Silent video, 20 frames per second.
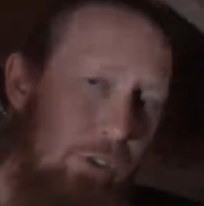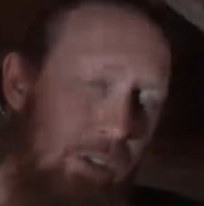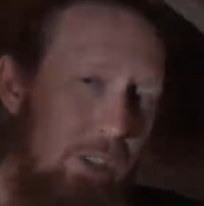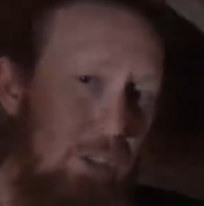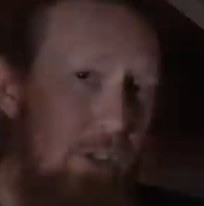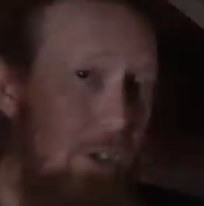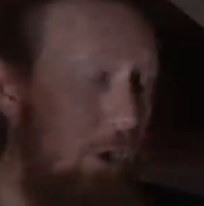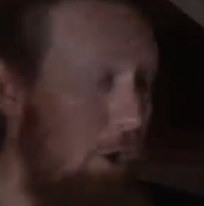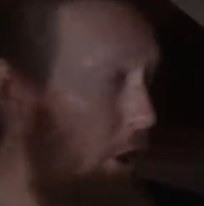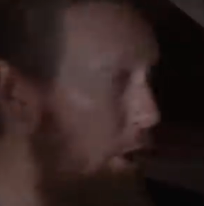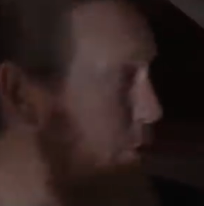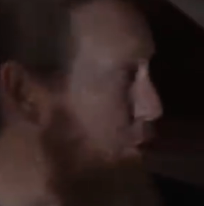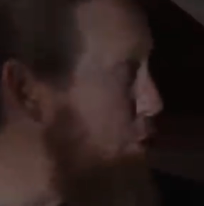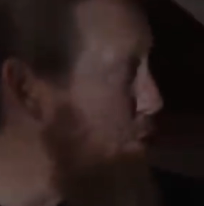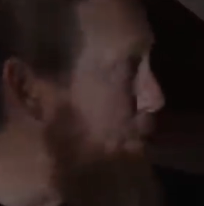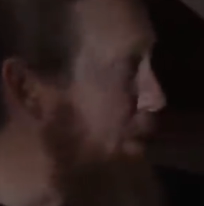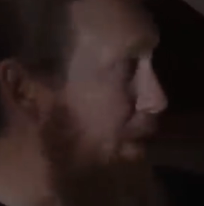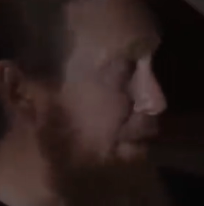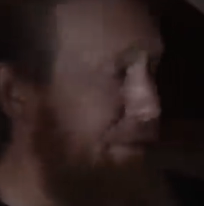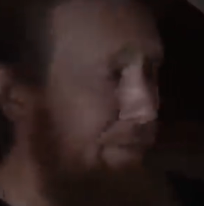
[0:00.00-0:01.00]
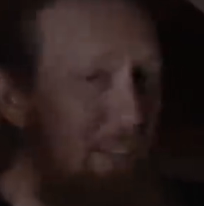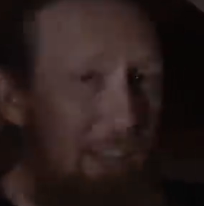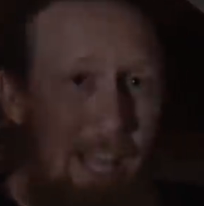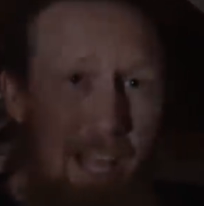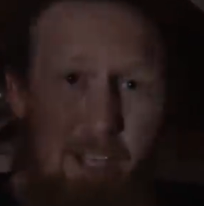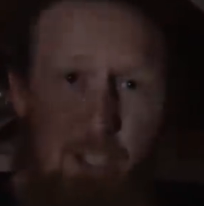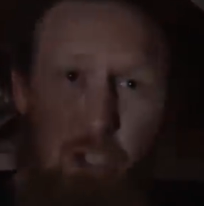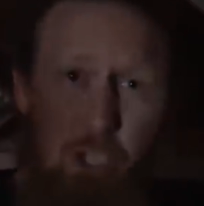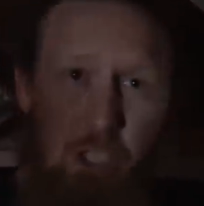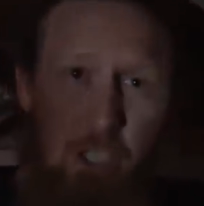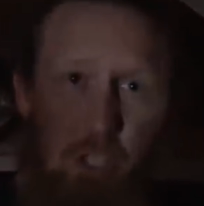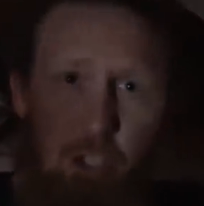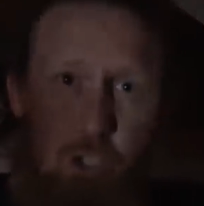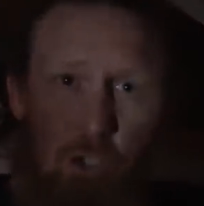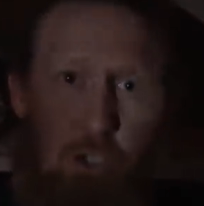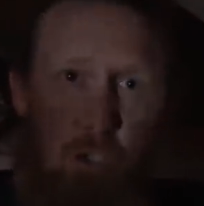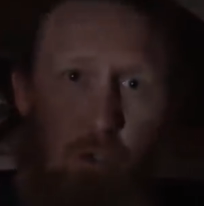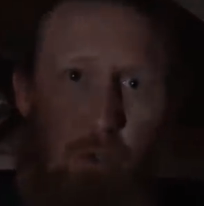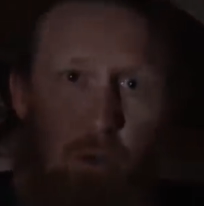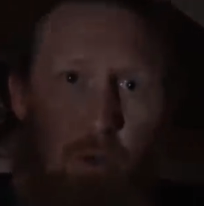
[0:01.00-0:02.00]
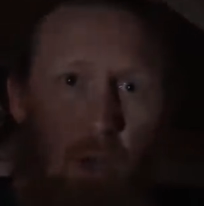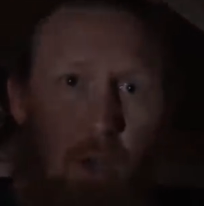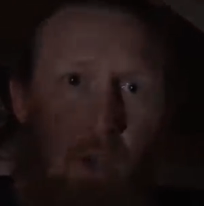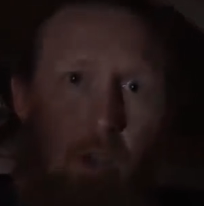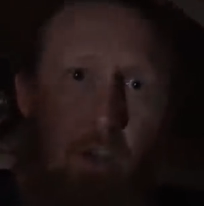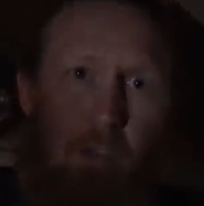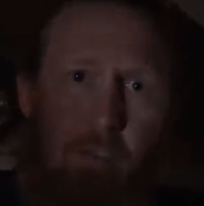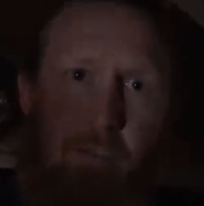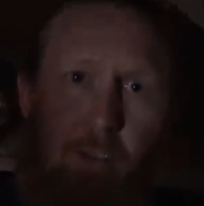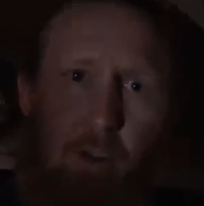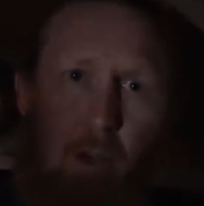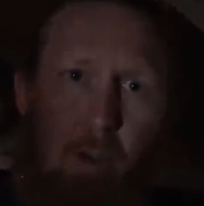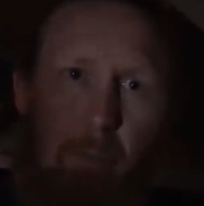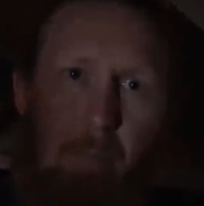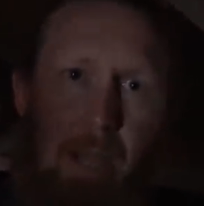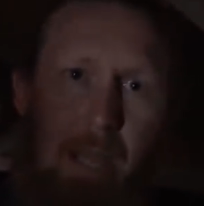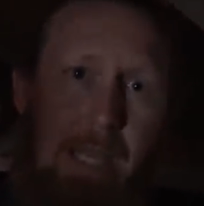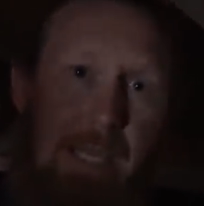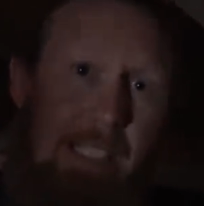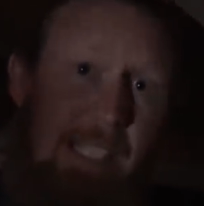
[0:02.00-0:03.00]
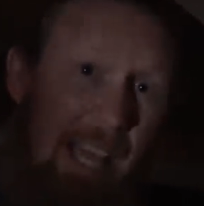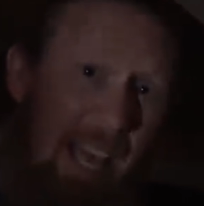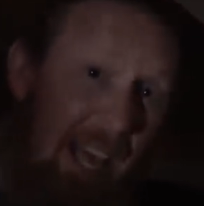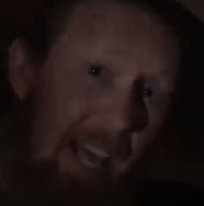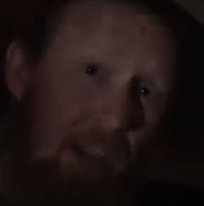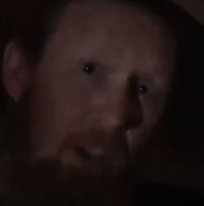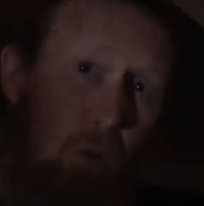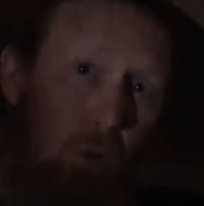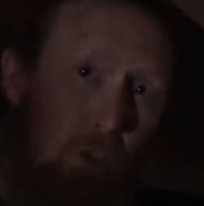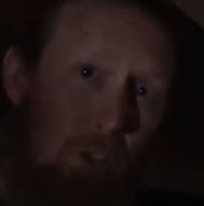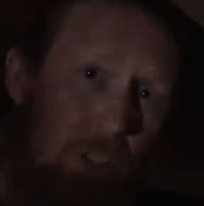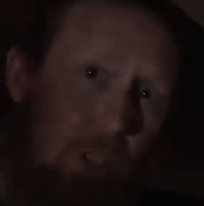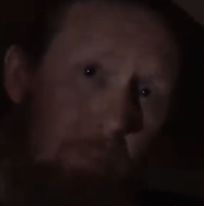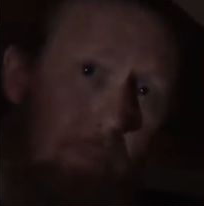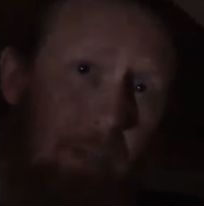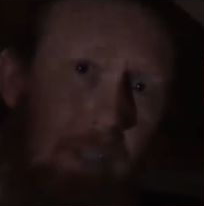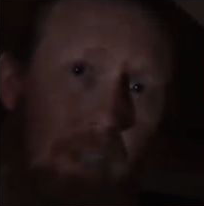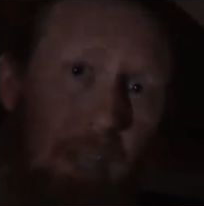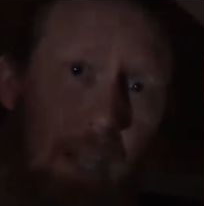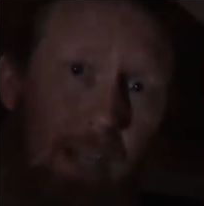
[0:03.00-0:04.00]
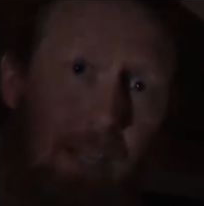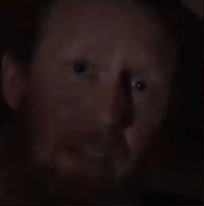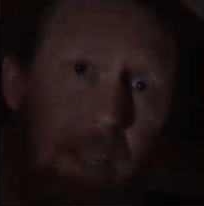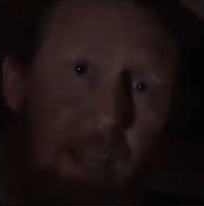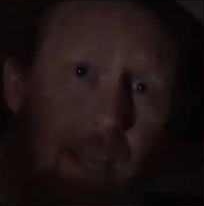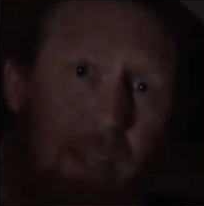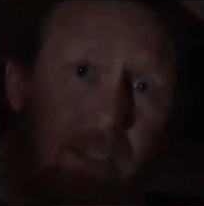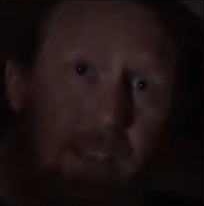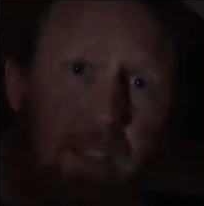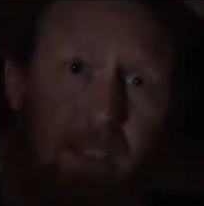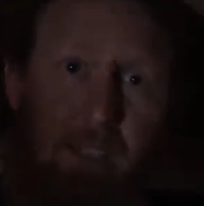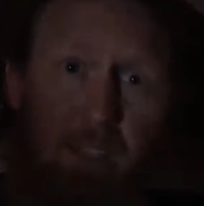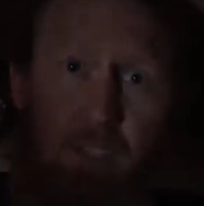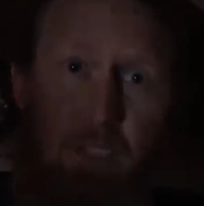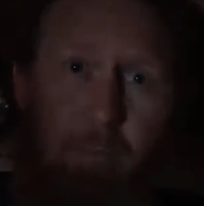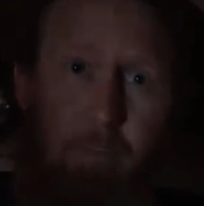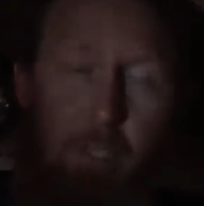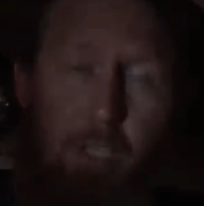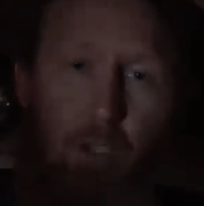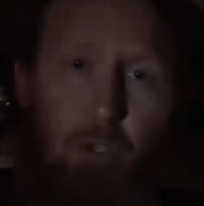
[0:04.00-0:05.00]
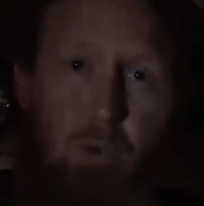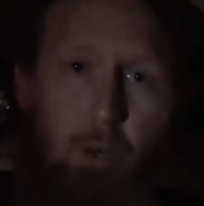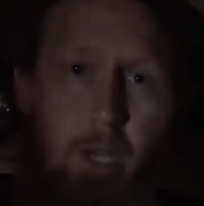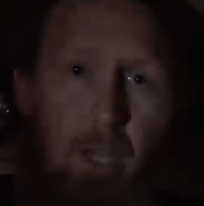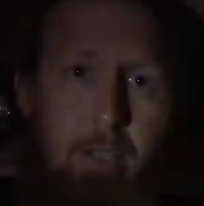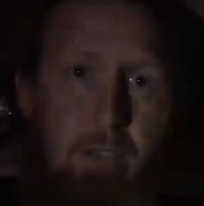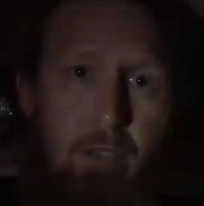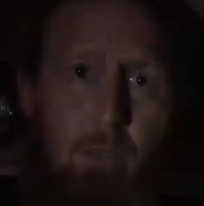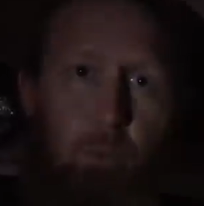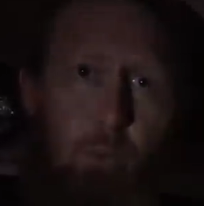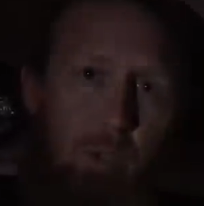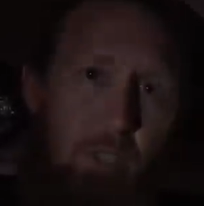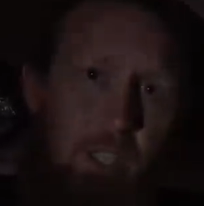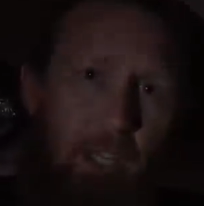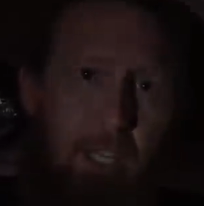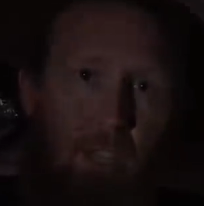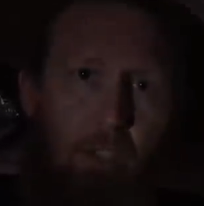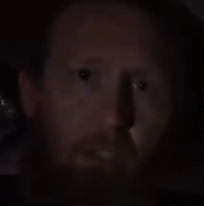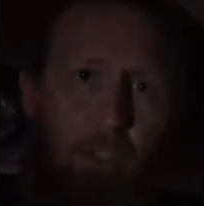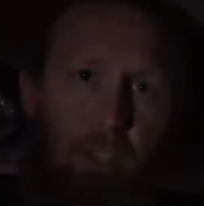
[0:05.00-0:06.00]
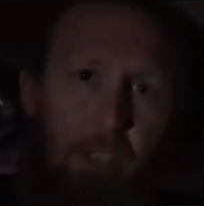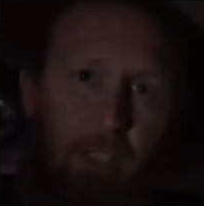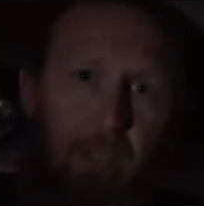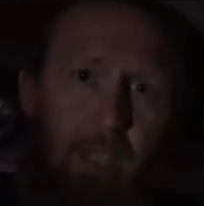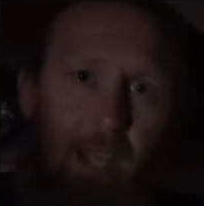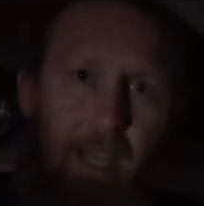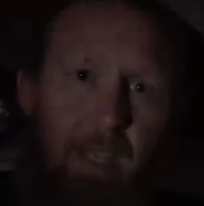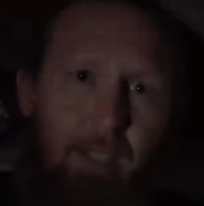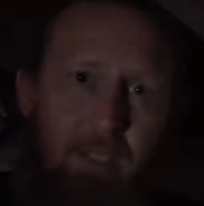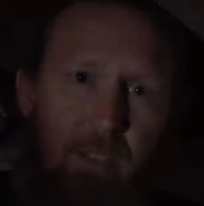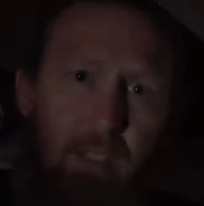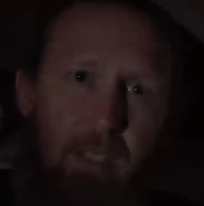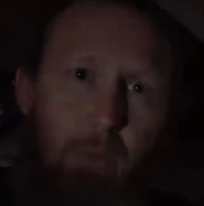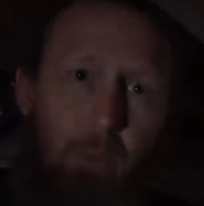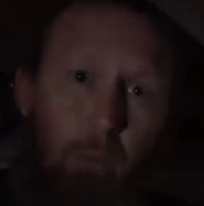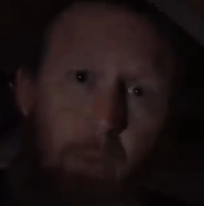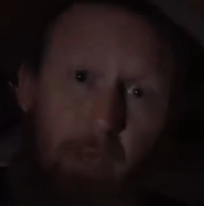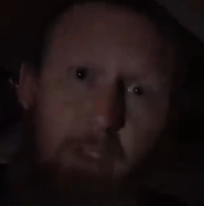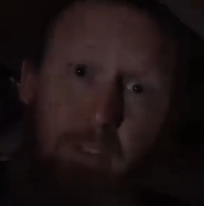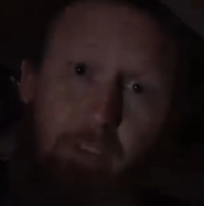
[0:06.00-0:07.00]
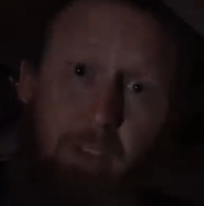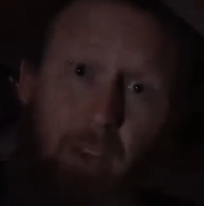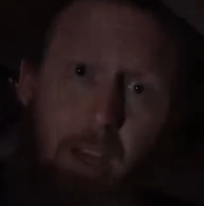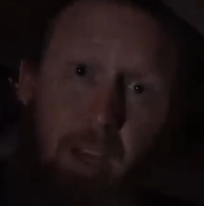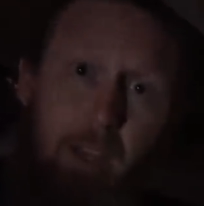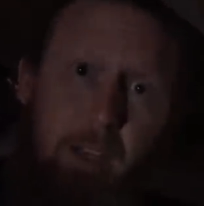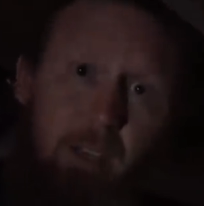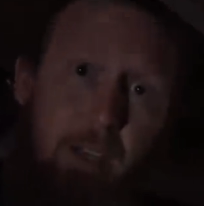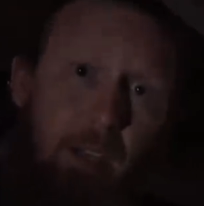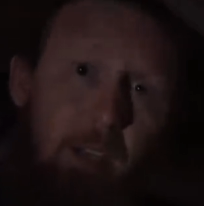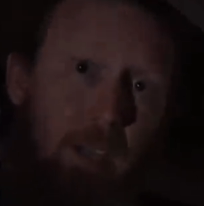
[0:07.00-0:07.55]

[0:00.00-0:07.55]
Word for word: This could also be a flashing issue from a deck or something like that that needs to be addressed. So we'll take a look at that and see what we can find